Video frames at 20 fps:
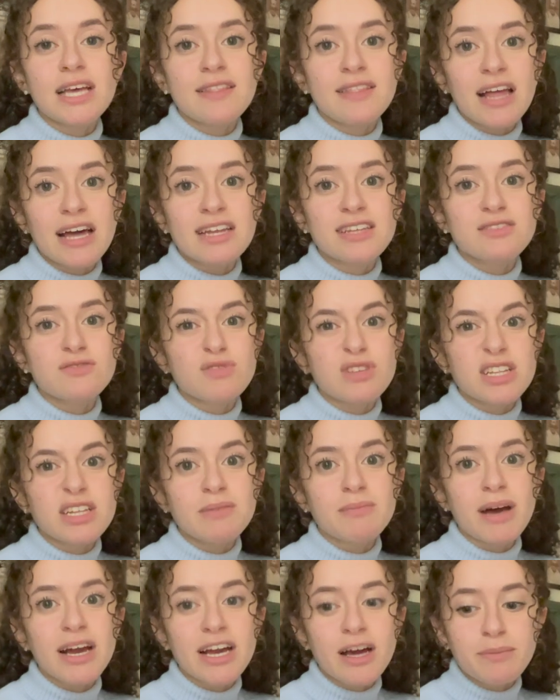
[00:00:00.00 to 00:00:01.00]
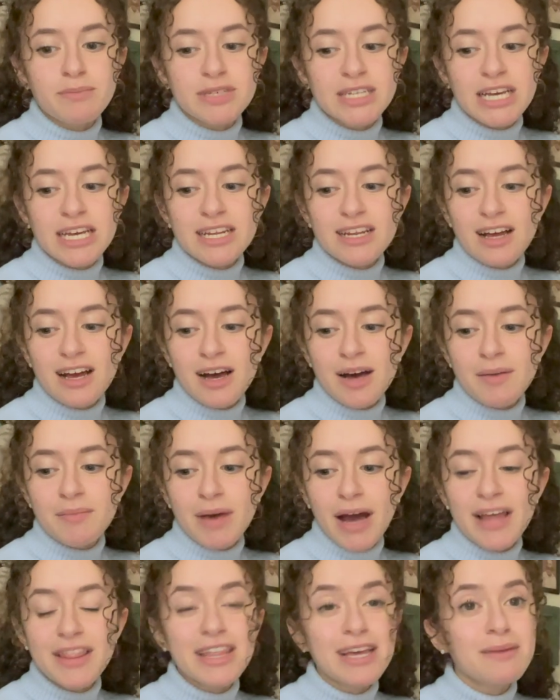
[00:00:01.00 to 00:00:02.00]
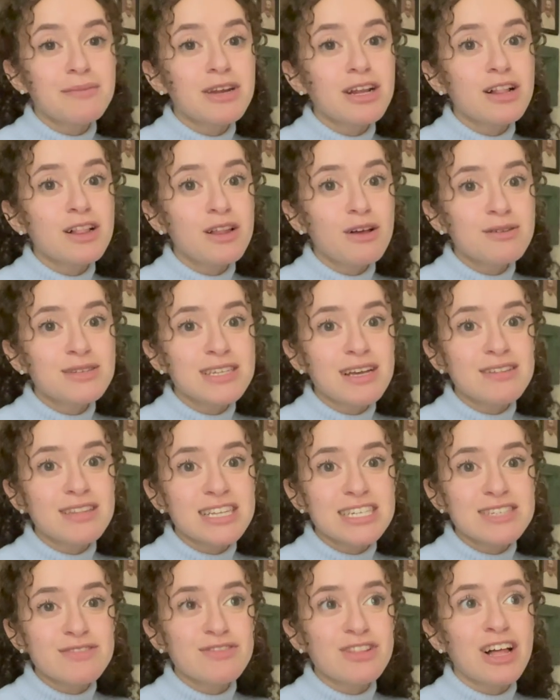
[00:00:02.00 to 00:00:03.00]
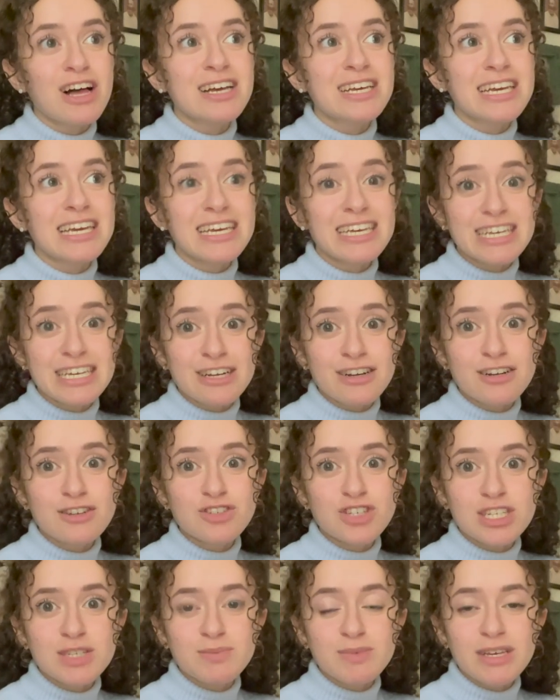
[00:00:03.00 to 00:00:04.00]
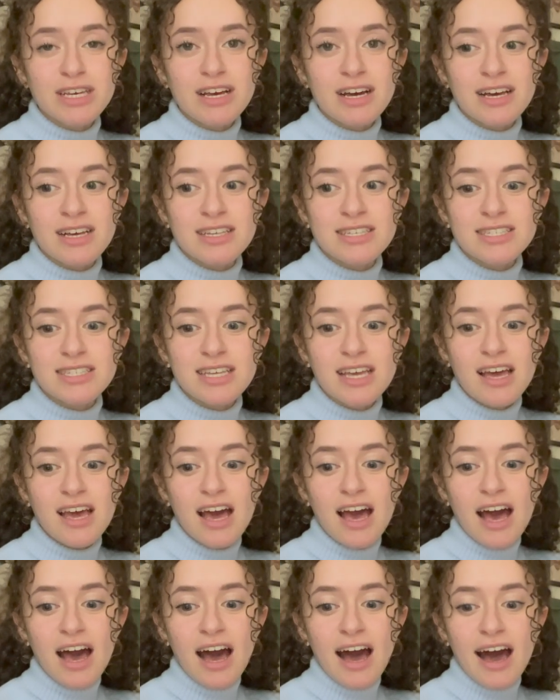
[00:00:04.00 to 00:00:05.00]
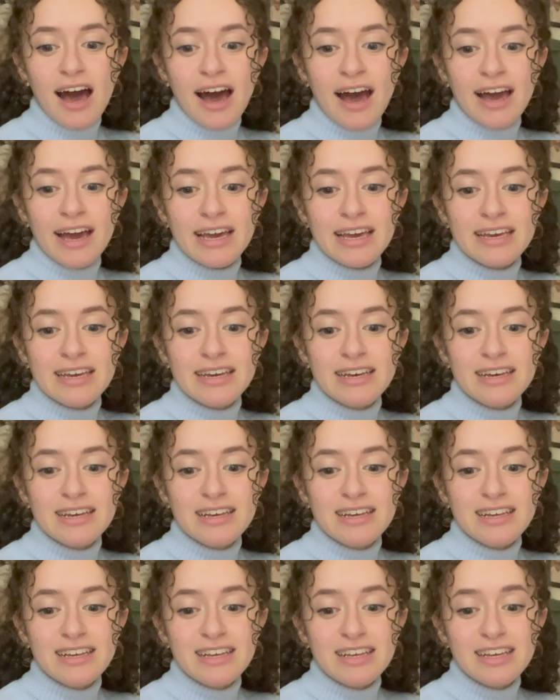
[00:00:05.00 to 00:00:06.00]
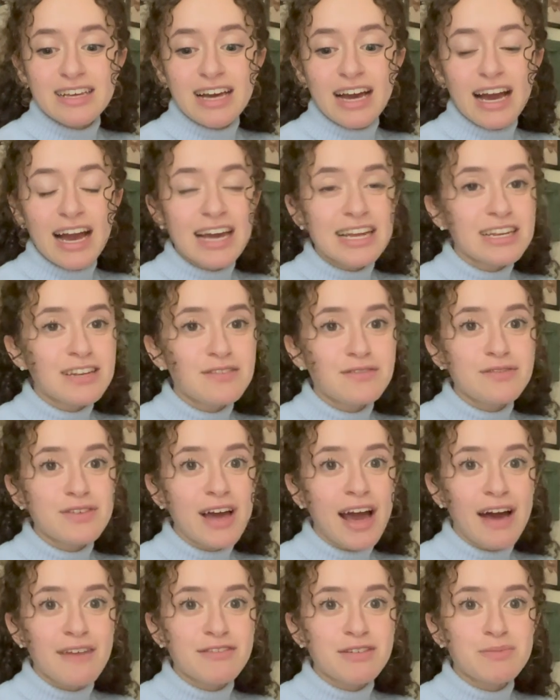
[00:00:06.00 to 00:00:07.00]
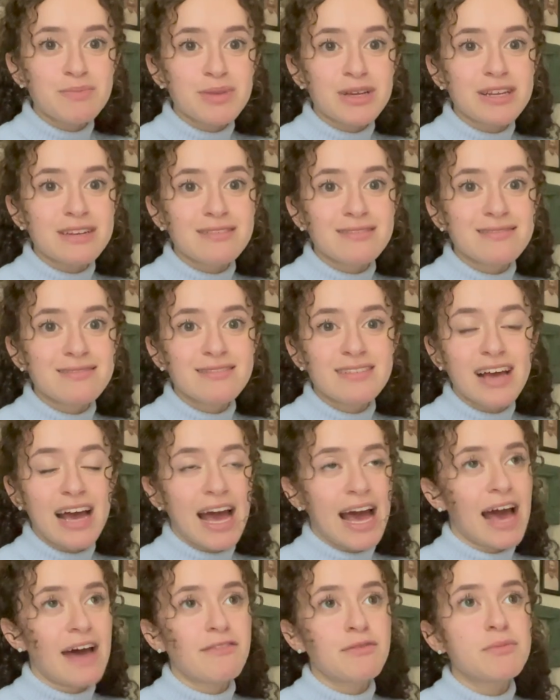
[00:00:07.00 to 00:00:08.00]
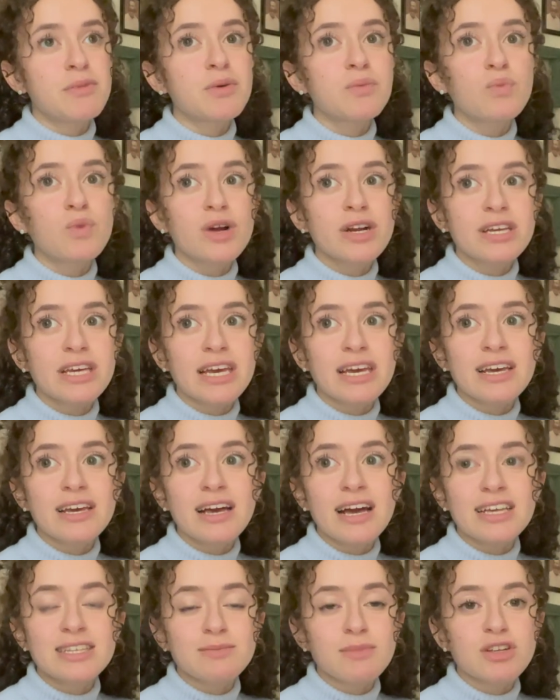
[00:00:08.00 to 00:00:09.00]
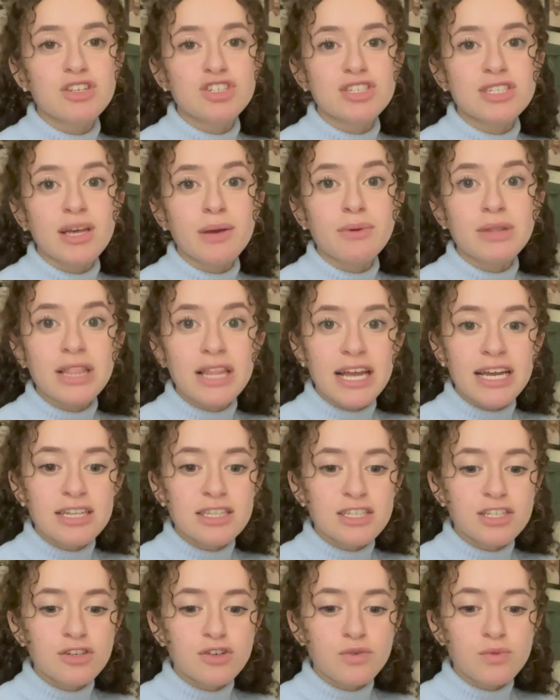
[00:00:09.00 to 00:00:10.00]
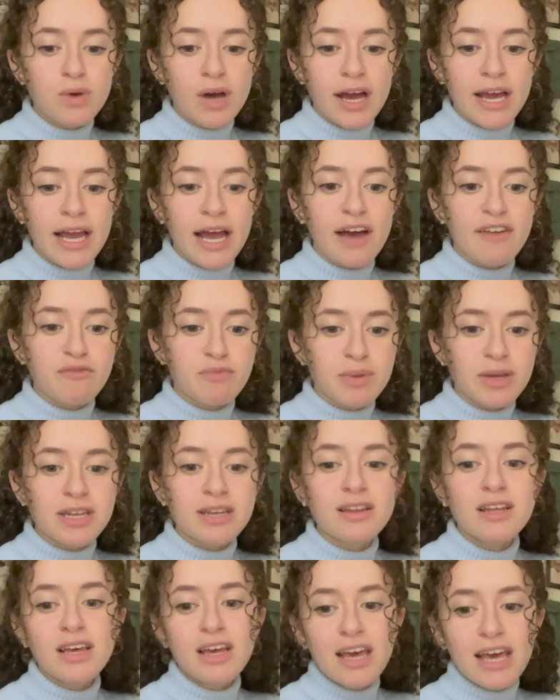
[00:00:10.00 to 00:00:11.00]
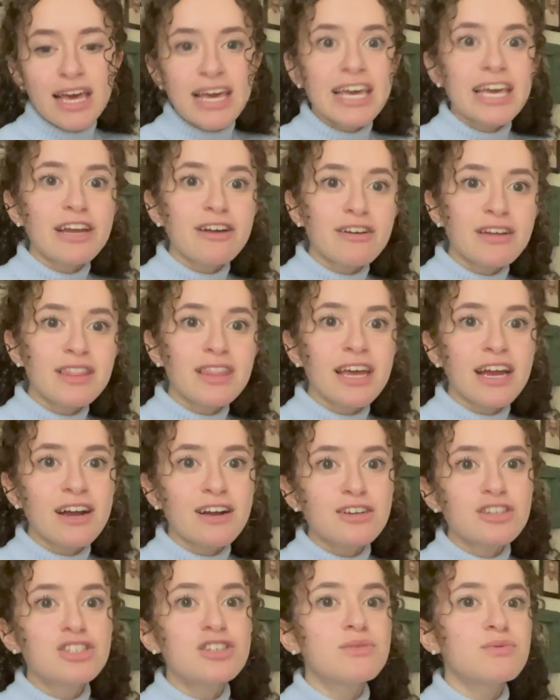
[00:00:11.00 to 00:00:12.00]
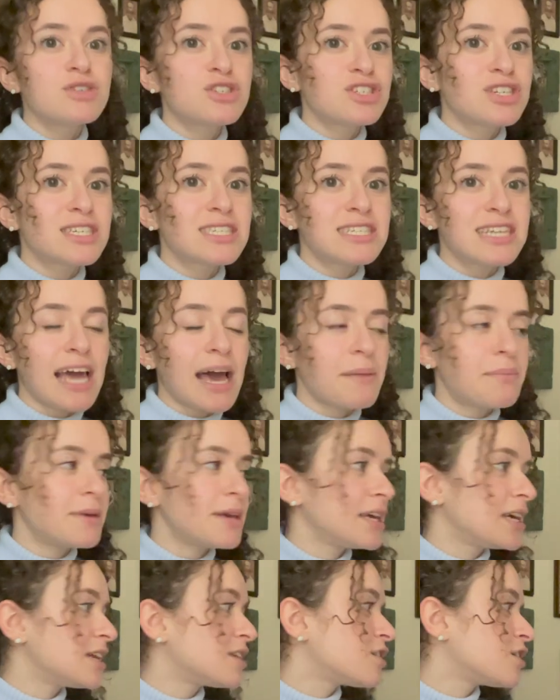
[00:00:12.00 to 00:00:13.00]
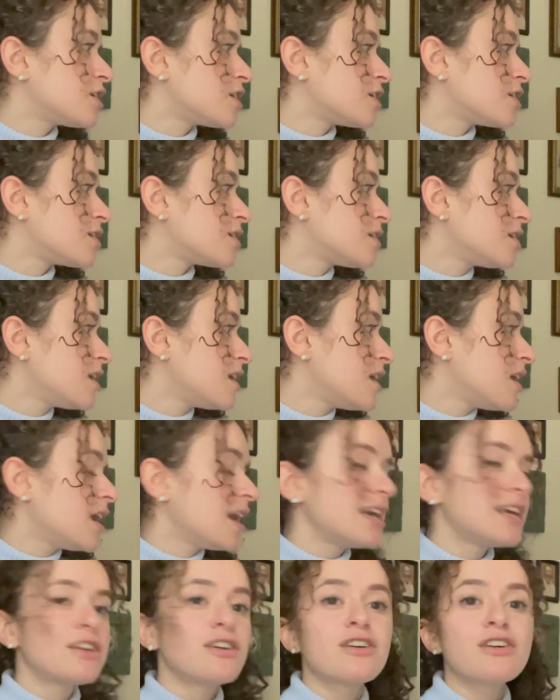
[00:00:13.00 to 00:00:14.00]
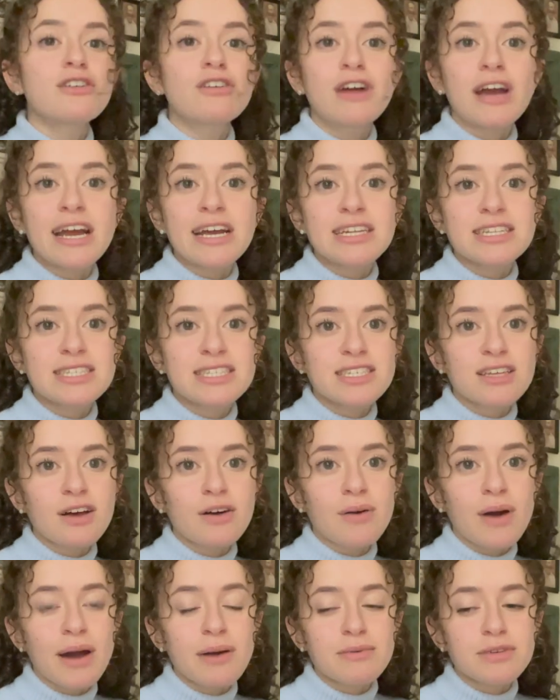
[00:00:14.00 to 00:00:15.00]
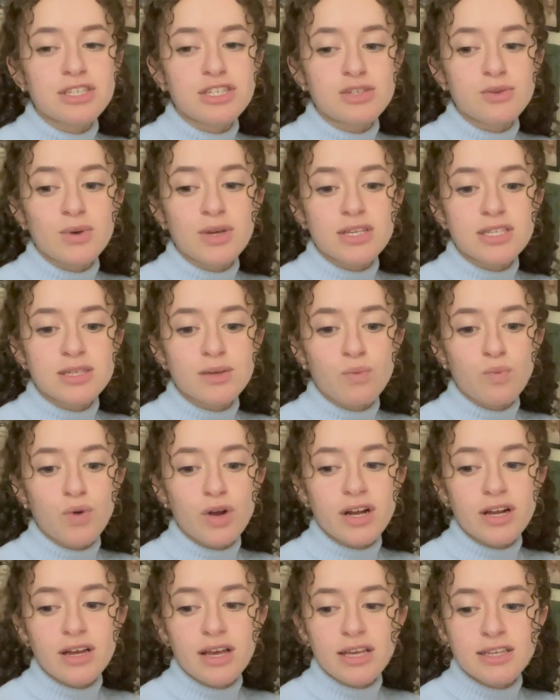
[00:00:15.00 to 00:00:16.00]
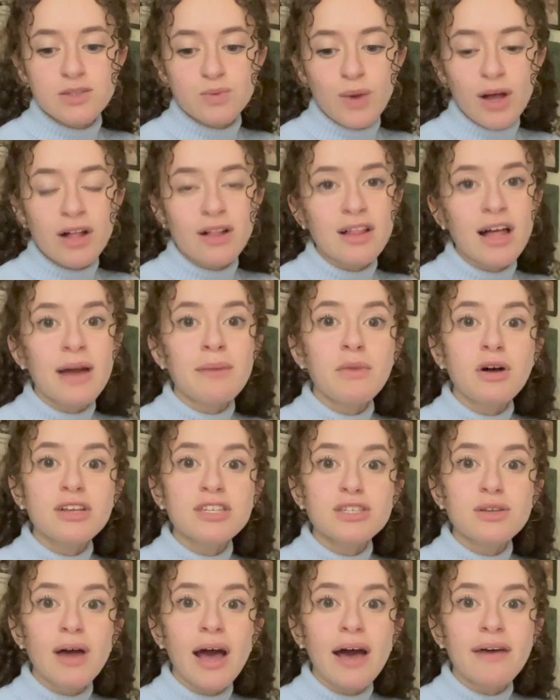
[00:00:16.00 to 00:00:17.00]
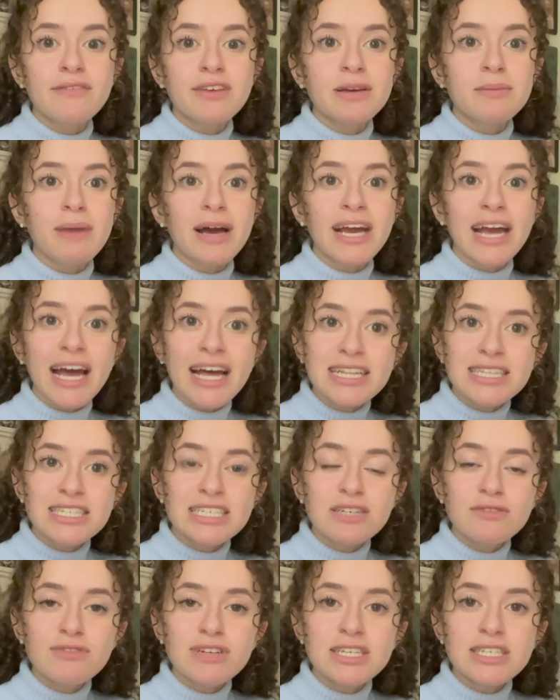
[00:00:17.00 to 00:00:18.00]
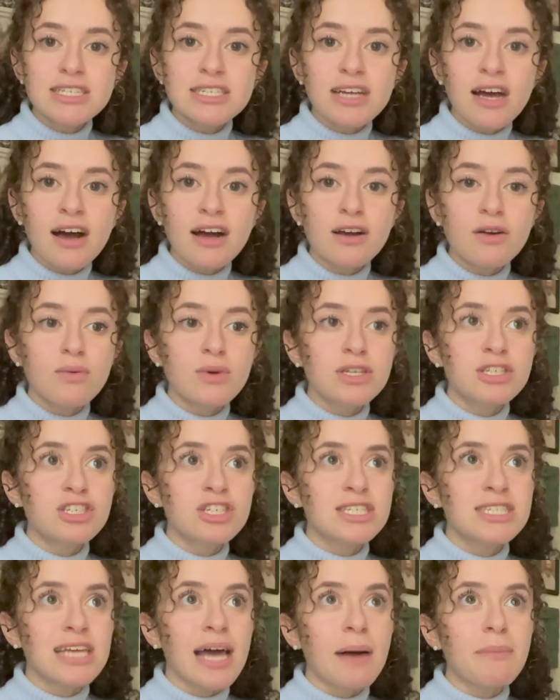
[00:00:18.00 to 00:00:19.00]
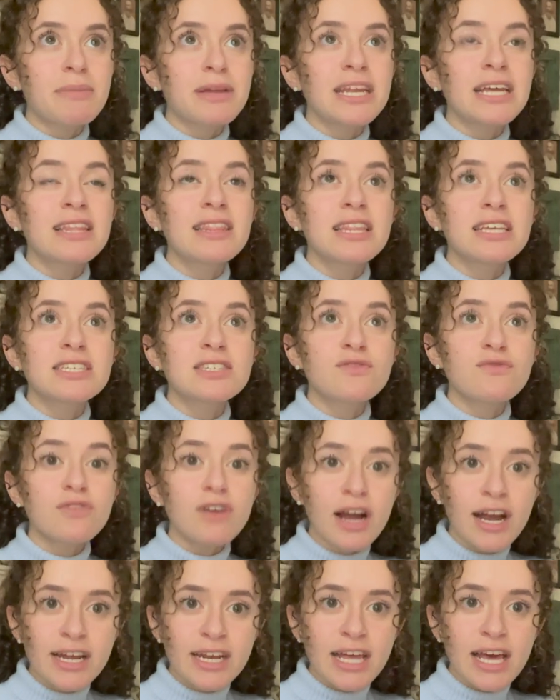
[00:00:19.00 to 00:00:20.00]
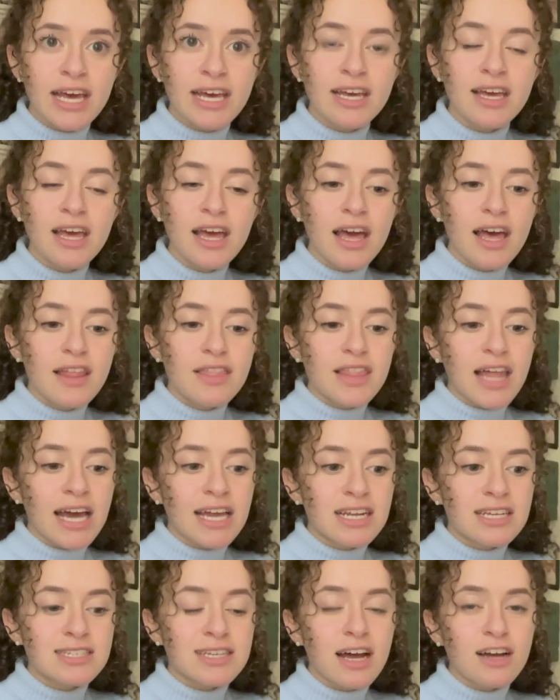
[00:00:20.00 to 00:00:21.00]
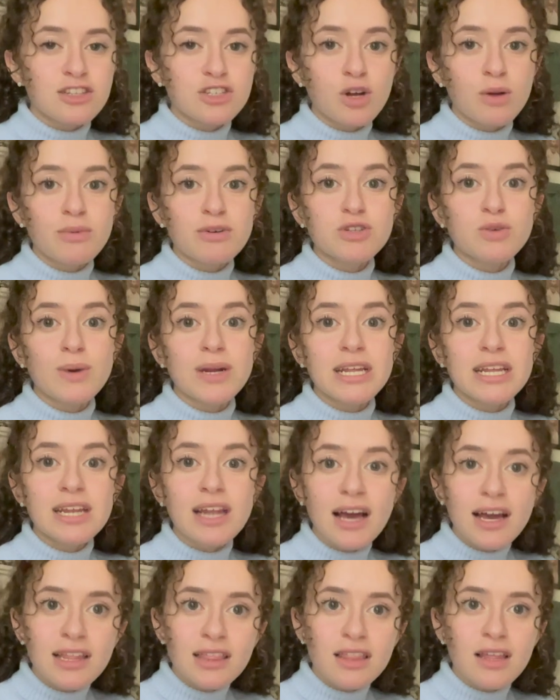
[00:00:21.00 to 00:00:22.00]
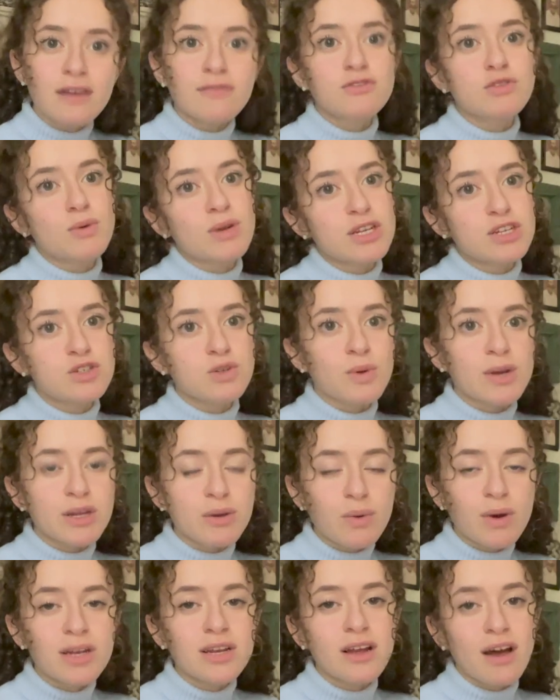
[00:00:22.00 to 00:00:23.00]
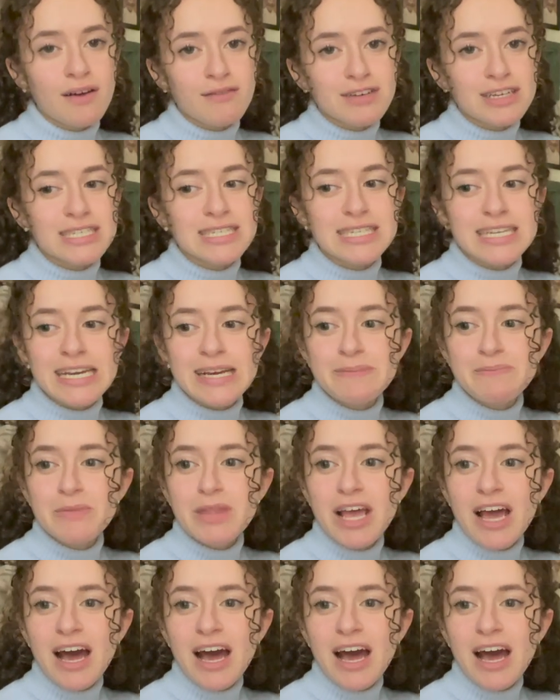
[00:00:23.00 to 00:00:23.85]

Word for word: and that is really my update. Um, I think I'm going to close out this vlog here just because I kind of haven't been haven't been working as much as I would like to. I have been here and there. She was just napping in her in her crate, so I was doing some work as well. I'm also having my Etsy restock, which is happening this Friday. That is October 29th of 2021, obviously.